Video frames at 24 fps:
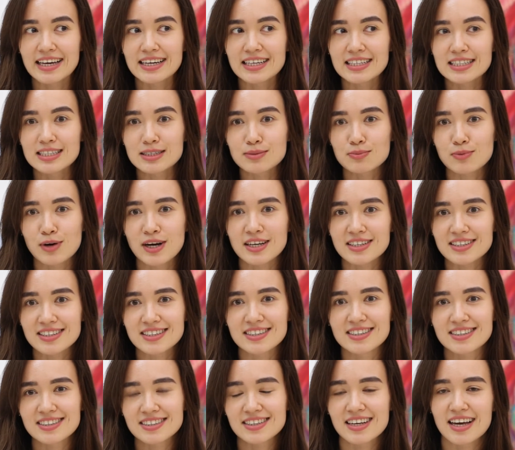
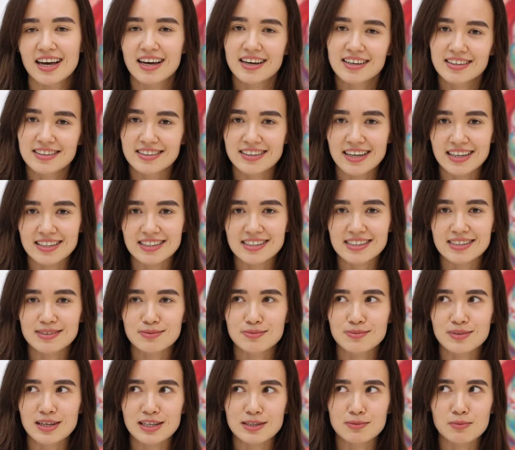express.
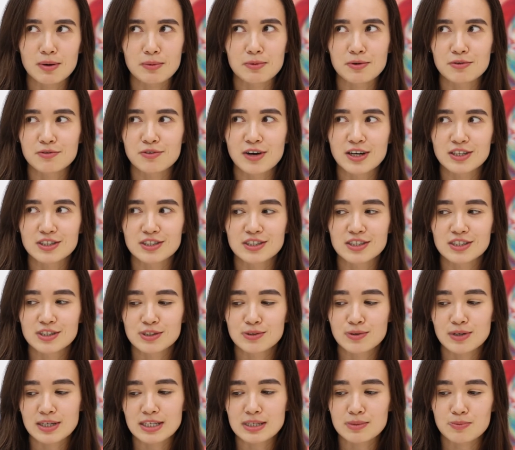That's my profession, is
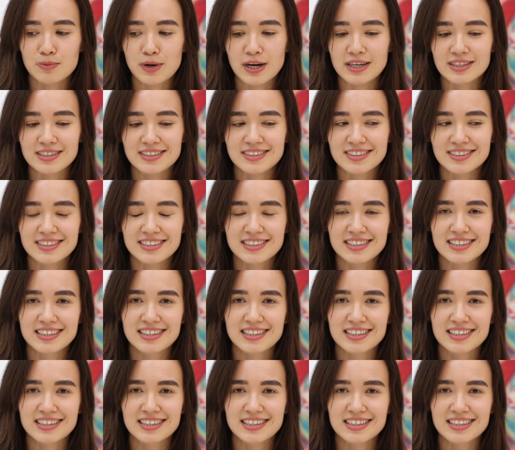to express.